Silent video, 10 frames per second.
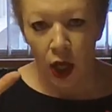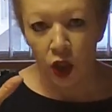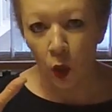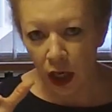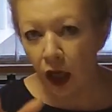
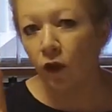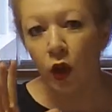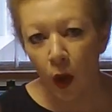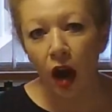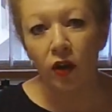So if
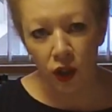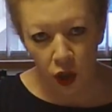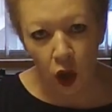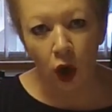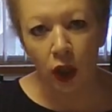you are a
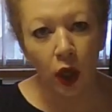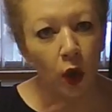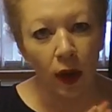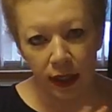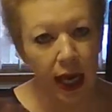scholar
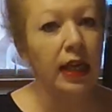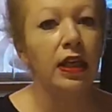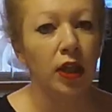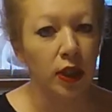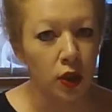who has
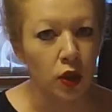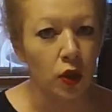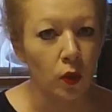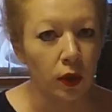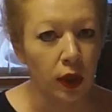anything to
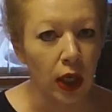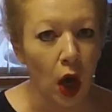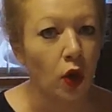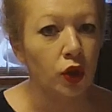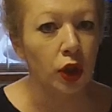do with the
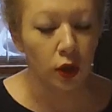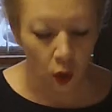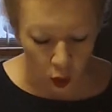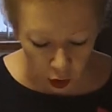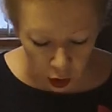ocean
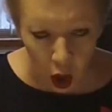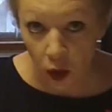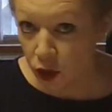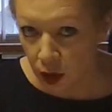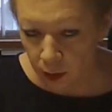or the
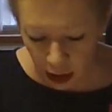coast, and